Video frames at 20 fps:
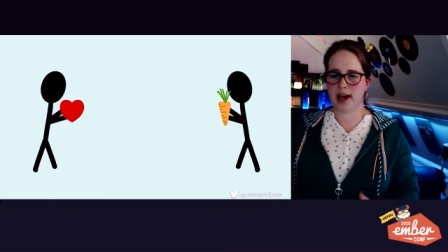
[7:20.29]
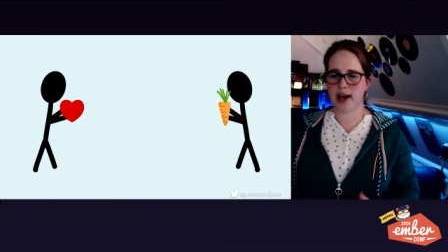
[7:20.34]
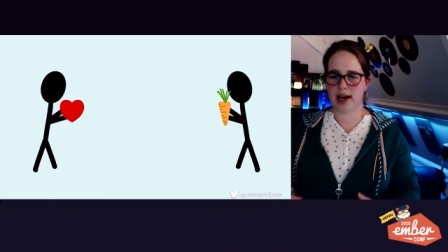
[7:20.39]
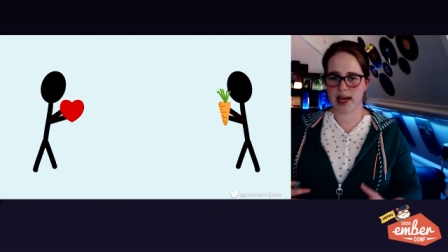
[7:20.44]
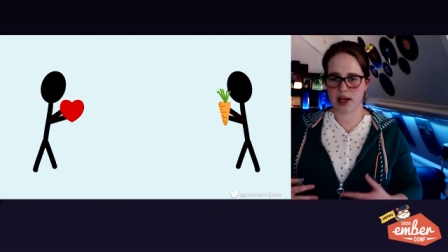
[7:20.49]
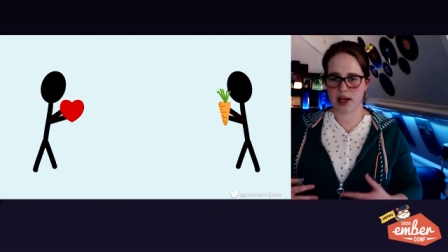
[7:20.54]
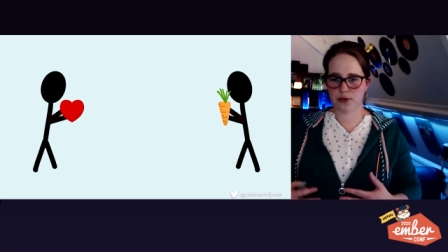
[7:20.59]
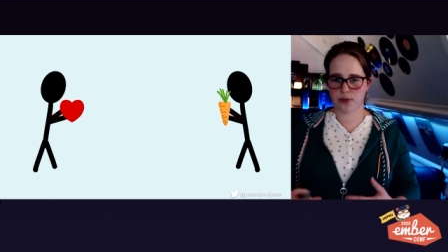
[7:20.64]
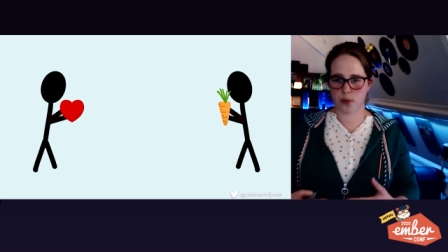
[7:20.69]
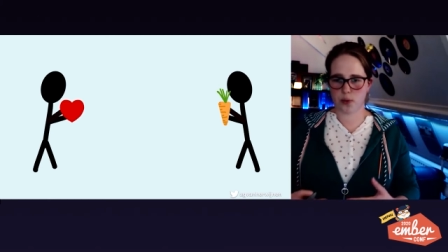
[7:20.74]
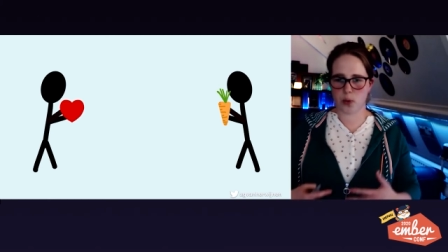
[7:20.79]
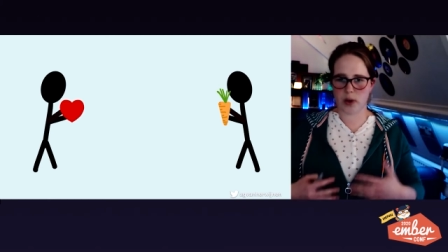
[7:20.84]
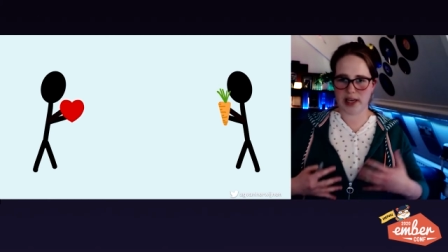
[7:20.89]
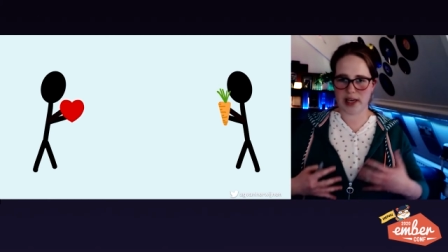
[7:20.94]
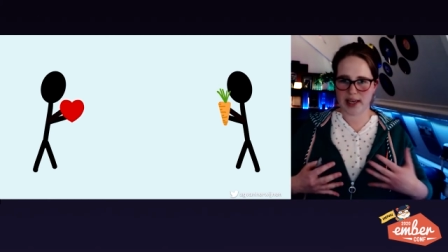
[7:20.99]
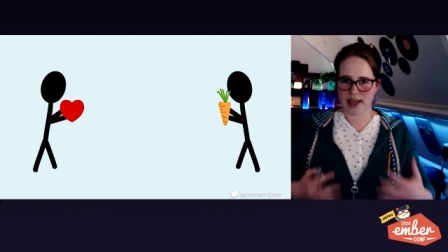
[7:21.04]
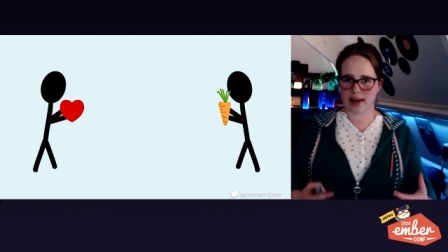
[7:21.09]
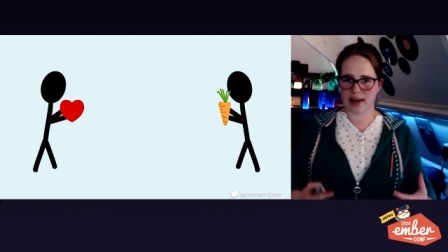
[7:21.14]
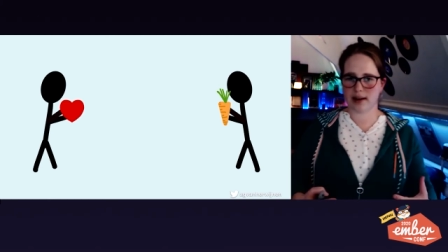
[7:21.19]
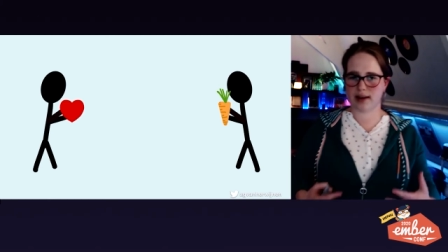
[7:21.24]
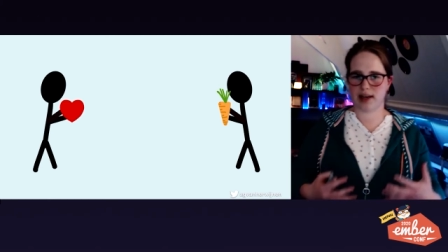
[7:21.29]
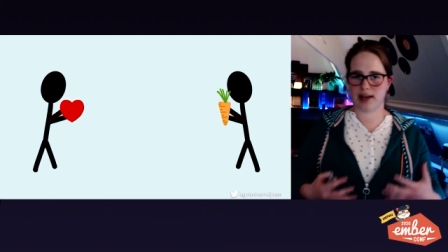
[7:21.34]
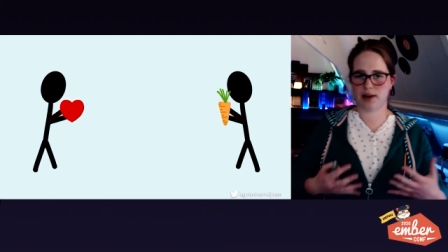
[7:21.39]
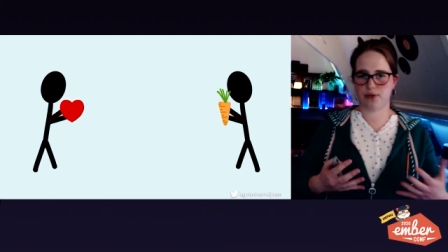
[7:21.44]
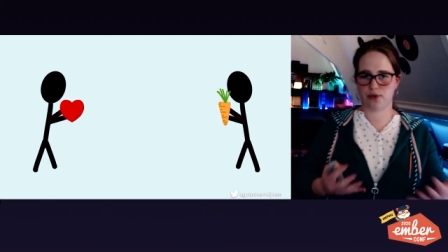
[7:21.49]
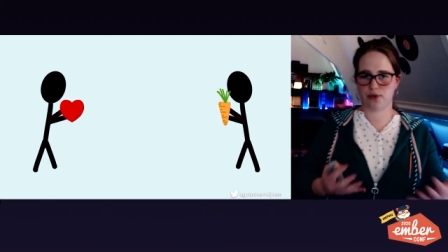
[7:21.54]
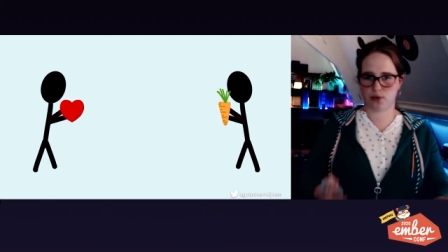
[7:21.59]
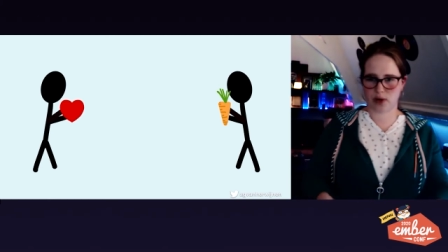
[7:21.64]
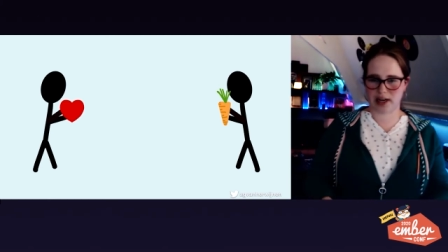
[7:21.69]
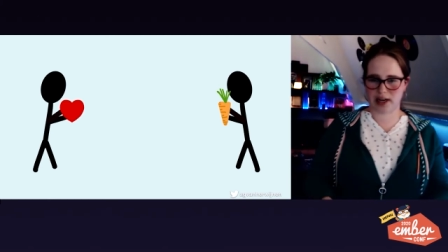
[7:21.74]
If we
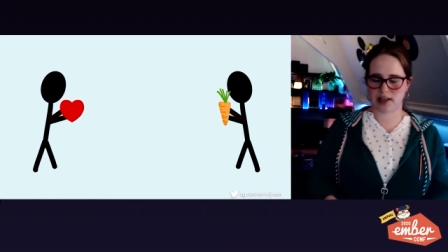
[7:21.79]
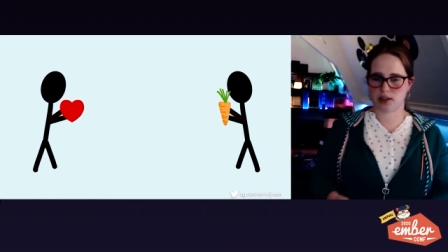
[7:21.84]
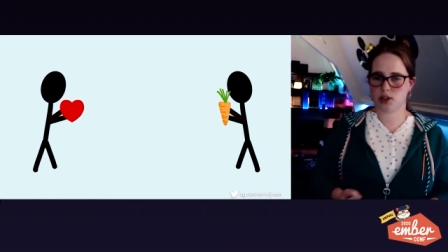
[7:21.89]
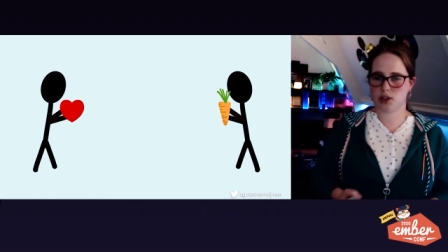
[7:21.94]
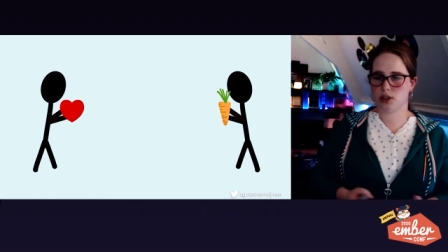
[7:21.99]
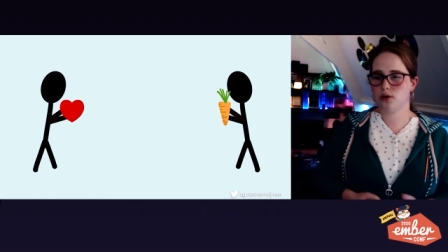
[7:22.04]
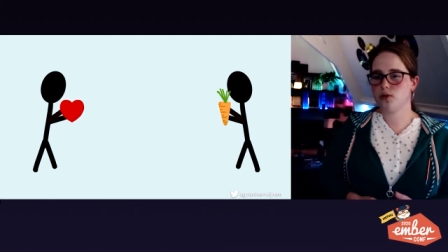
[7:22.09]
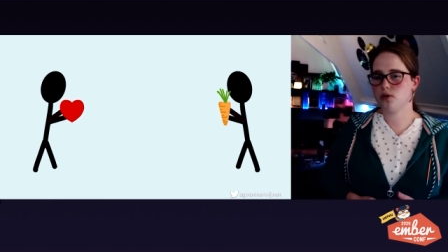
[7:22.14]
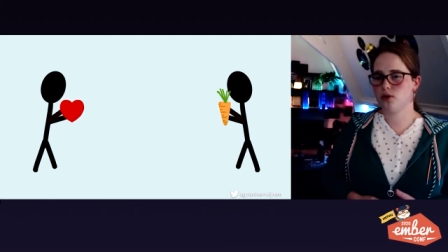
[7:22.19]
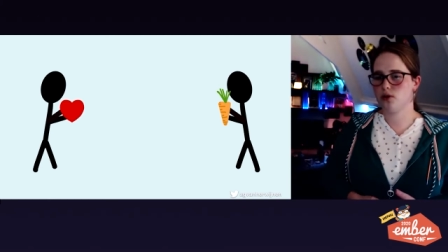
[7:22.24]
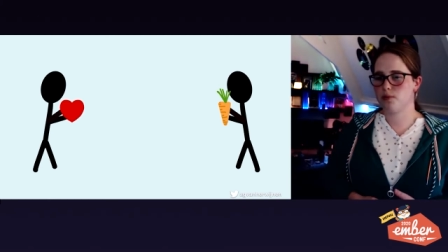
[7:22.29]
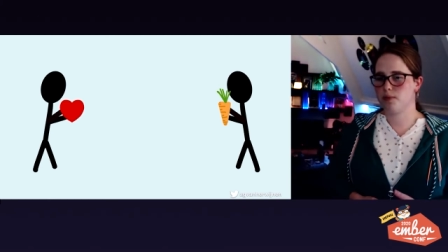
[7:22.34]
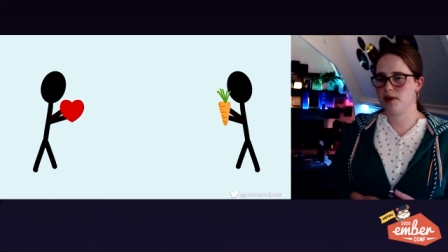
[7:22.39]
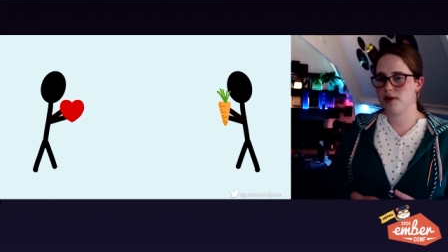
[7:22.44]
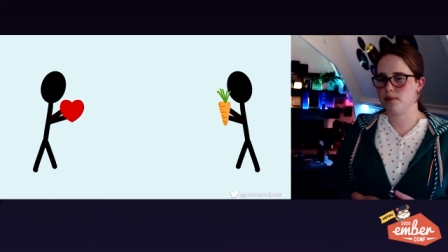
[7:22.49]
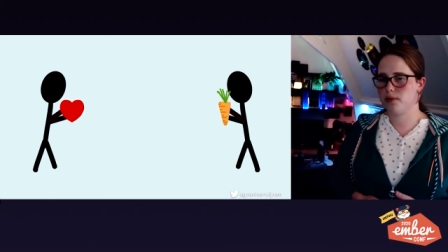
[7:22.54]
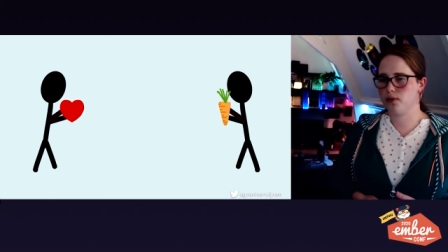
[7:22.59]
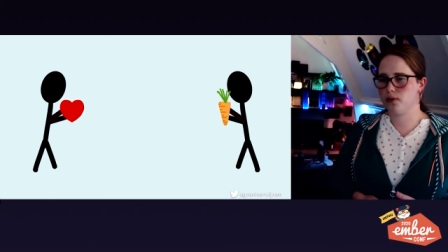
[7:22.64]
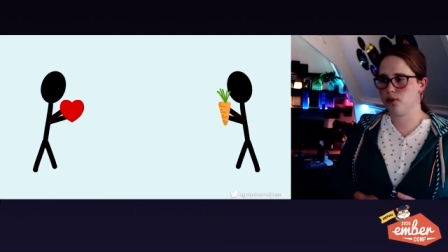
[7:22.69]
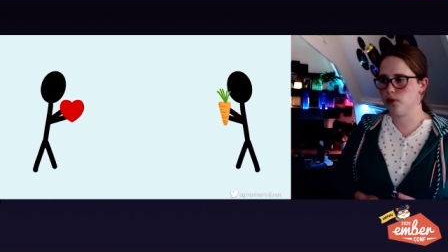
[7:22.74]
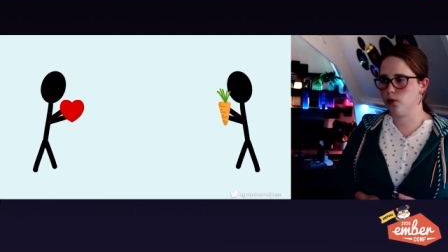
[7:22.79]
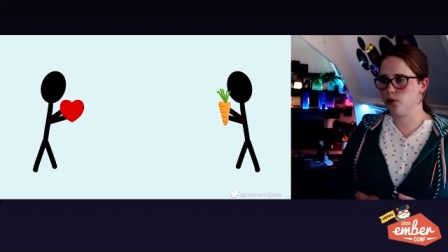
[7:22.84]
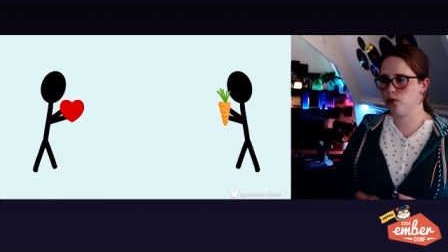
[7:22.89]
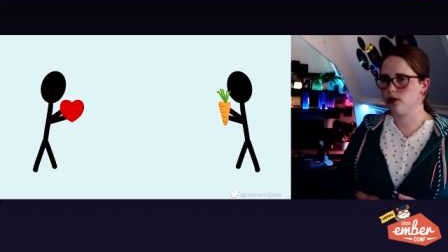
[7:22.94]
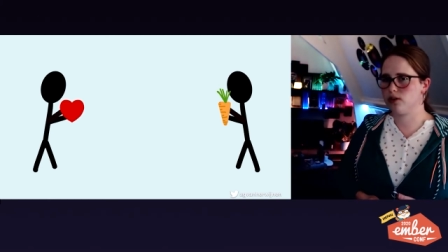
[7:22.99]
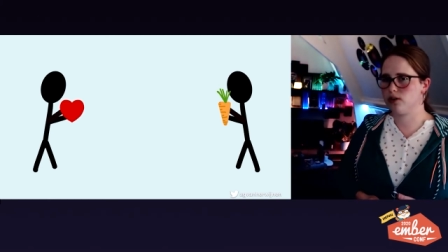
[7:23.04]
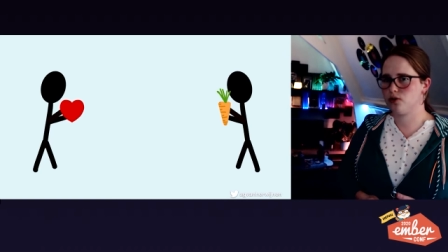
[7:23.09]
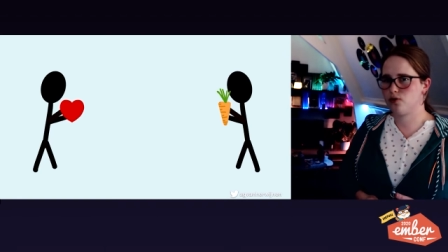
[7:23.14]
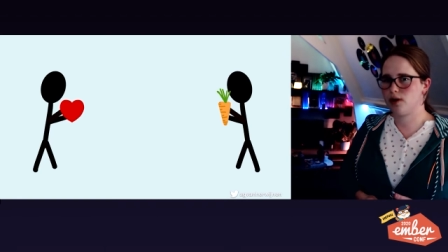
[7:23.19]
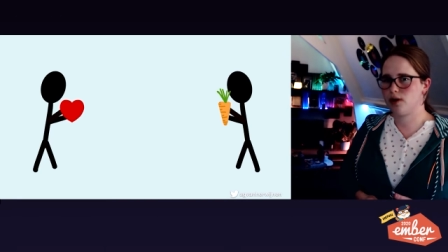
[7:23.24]
give gratitude to the people who
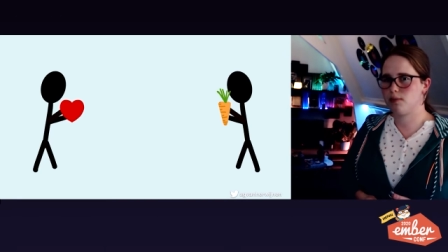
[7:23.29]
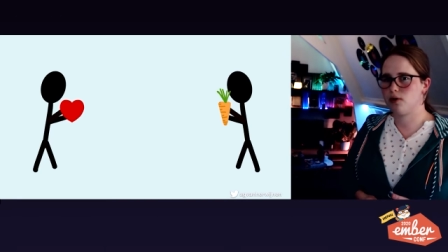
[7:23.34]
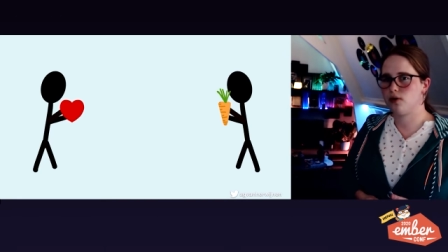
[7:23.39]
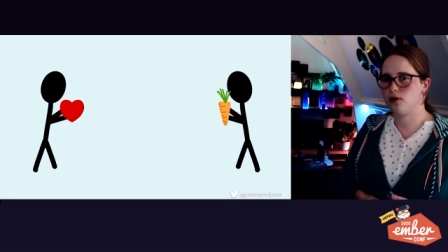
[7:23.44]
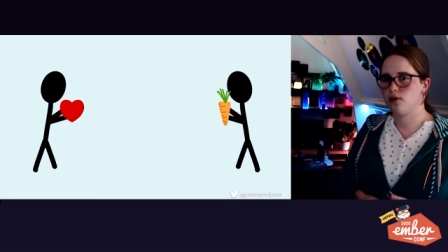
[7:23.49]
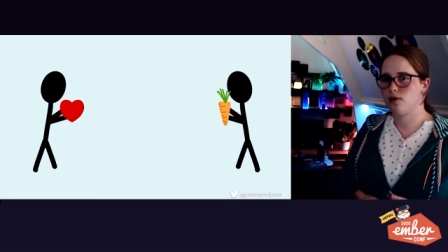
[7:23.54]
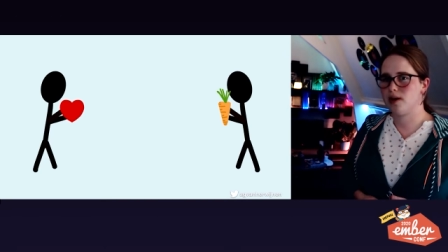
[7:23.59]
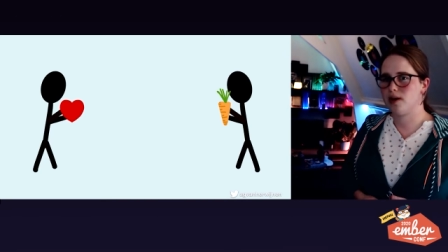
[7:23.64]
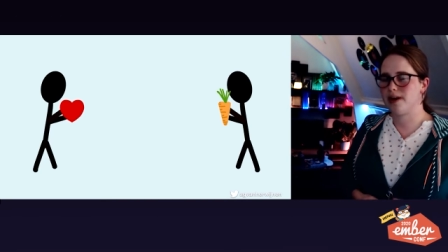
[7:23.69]
contribute,